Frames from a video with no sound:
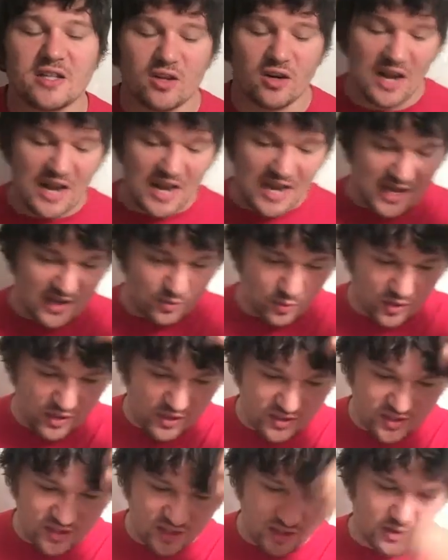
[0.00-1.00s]
into your head
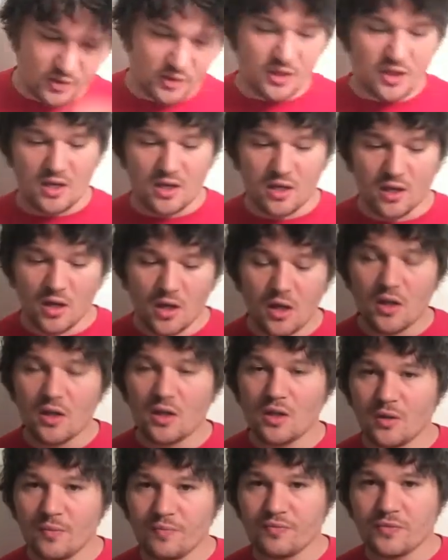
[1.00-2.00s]
when suddenly
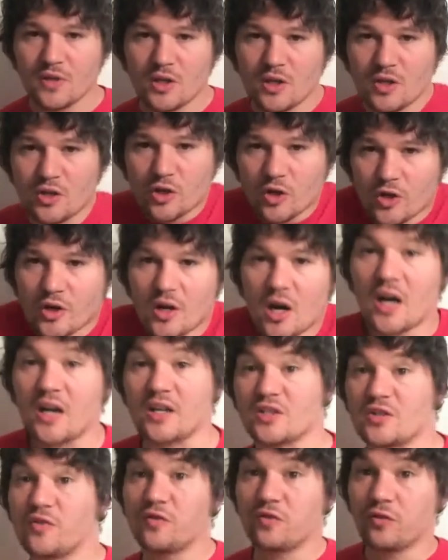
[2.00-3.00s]
you're not
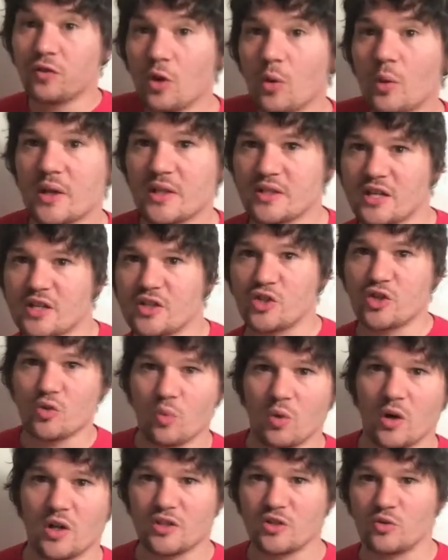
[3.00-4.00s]
as fluent as
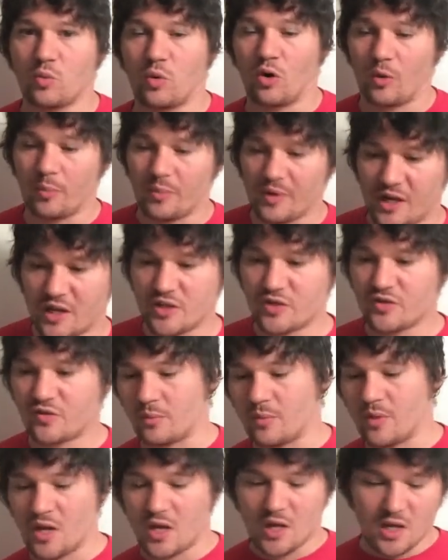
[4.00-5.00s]
you once were. Because
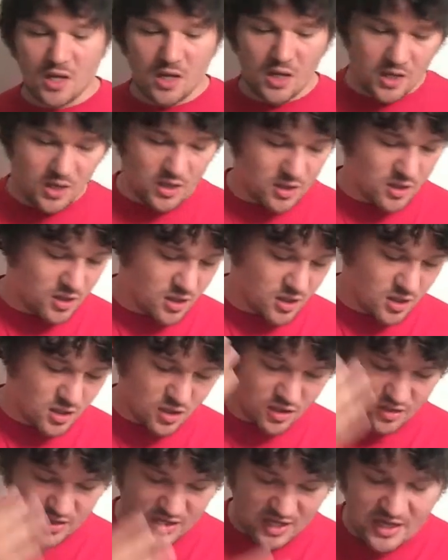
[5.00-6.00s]
from
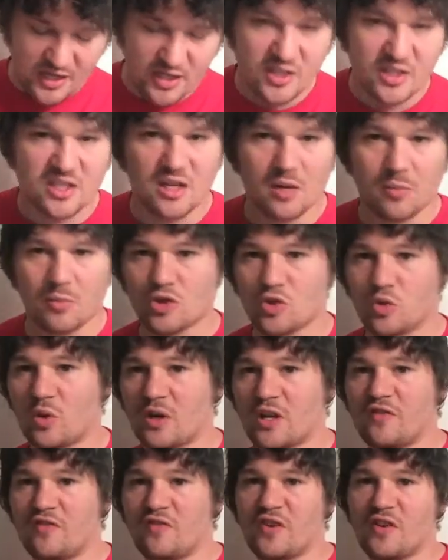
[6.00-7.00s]
end of summer
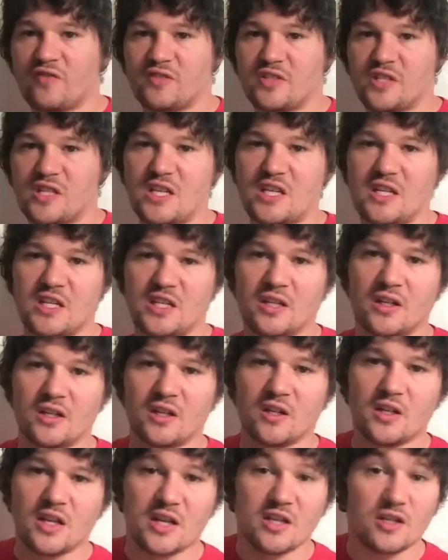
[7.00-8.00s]
2015
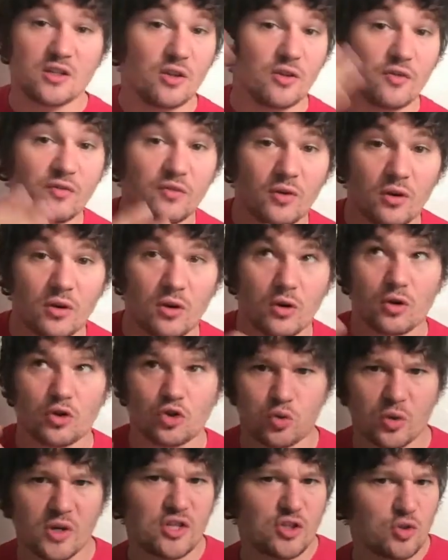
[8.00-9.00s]
or
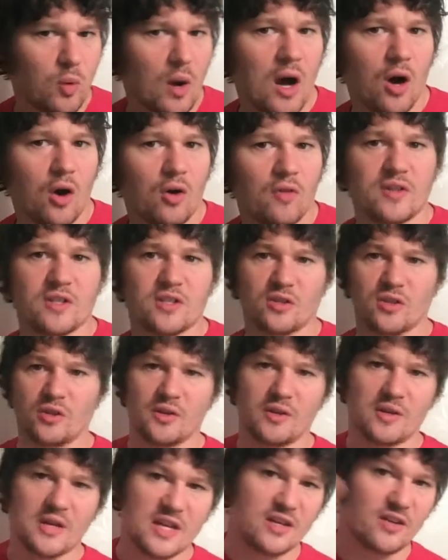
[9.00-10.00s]
2012 into
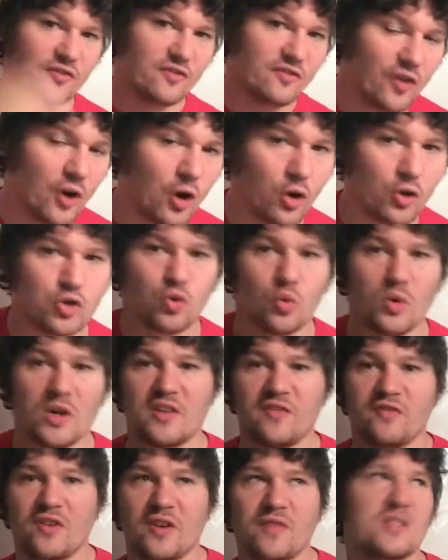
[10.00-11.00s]
the end of fall
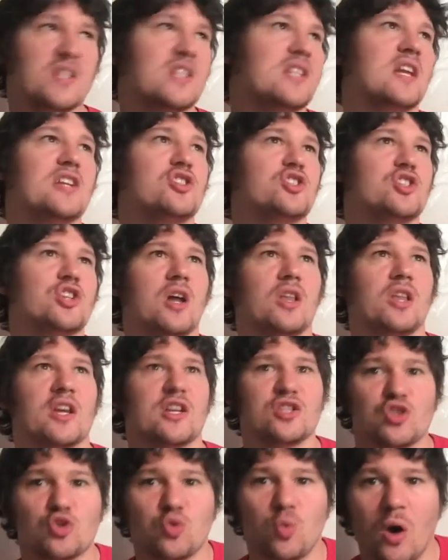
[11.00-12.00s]
2015, I shot
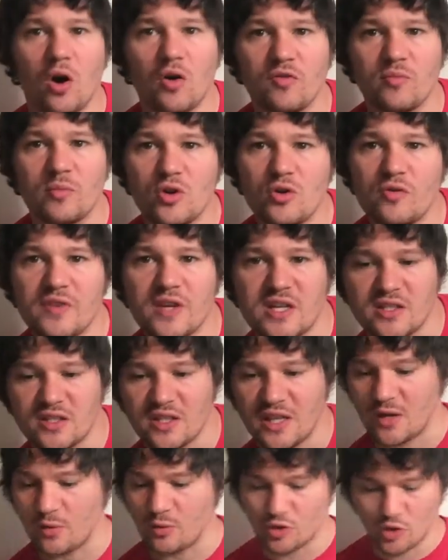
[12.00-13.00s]
like 12 movies.
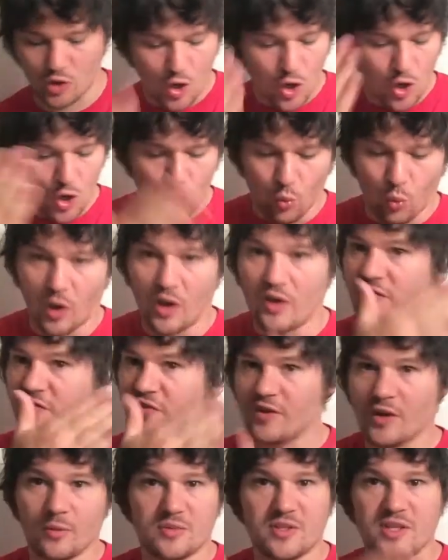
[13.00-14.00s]
Like, it was one
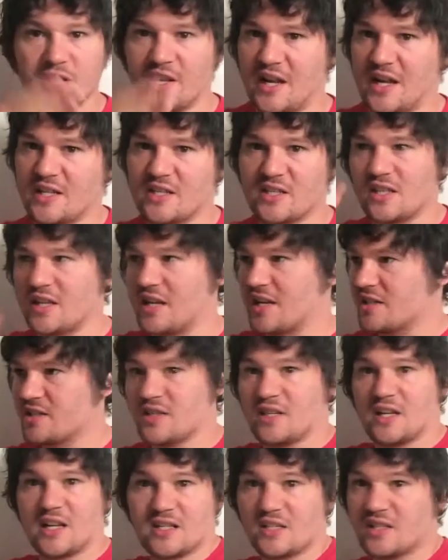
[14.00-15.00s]
film to the next, to the
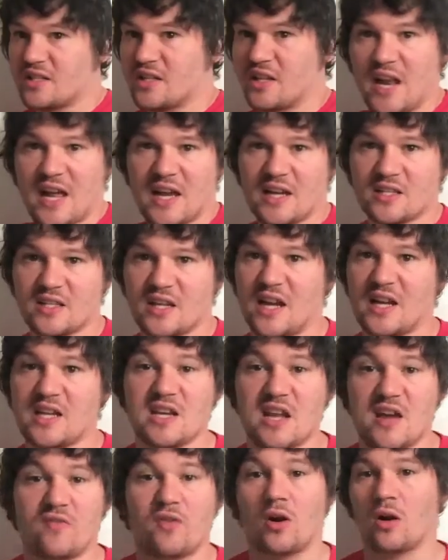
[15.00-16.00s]
next, to the next, to the next, and I
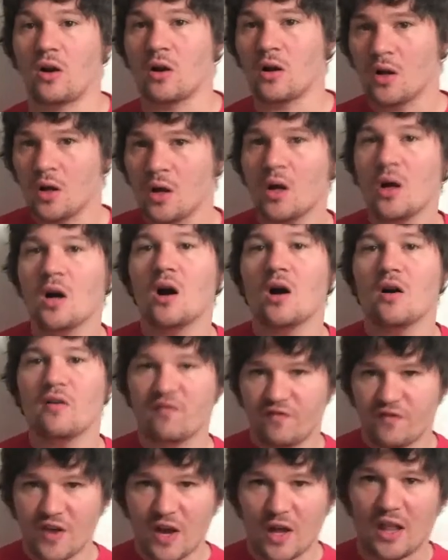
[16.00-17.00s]
never
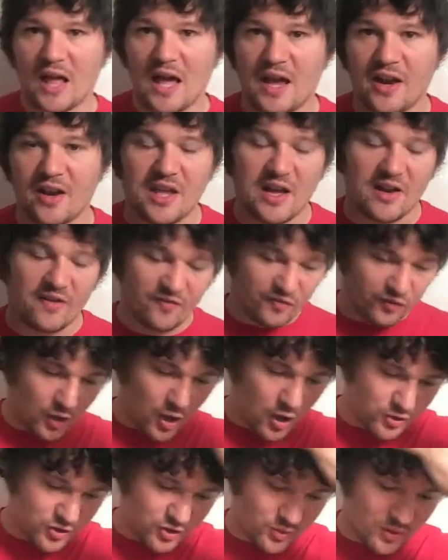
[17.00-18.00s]
fell out of that
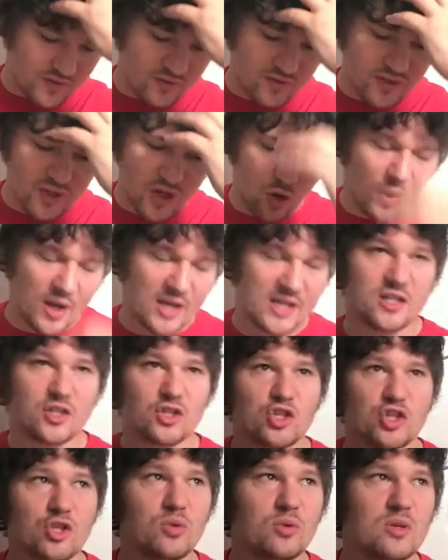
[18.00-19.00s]
flow. So even though I
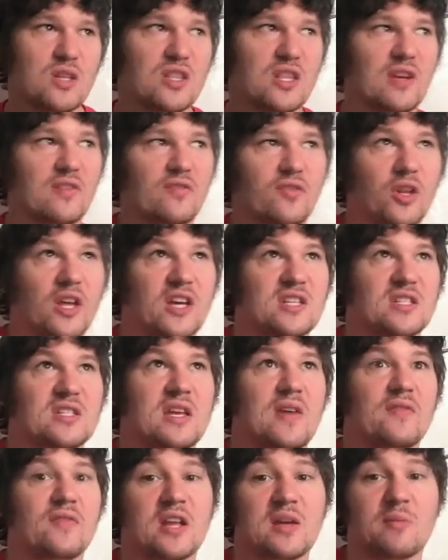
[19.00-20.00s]
didn't shoot anything for like
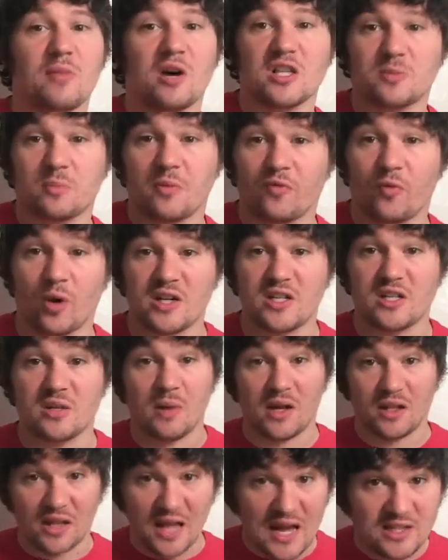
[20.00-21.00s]
7-8 months before I did
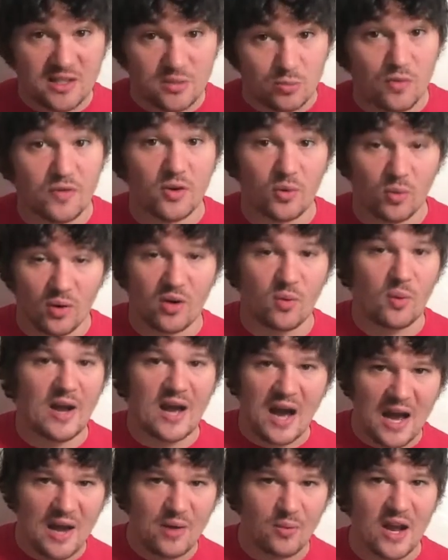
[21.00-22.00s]
my last movie, Runaway
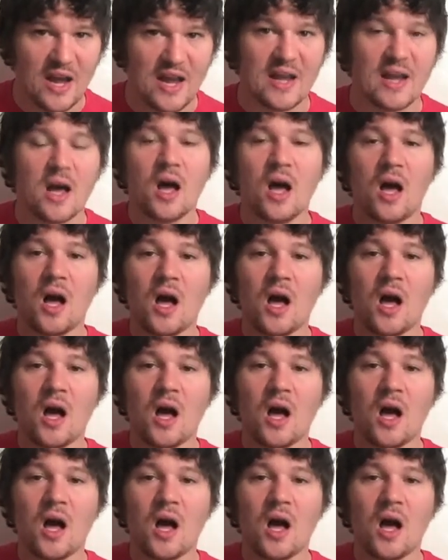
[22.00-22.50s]
Highway,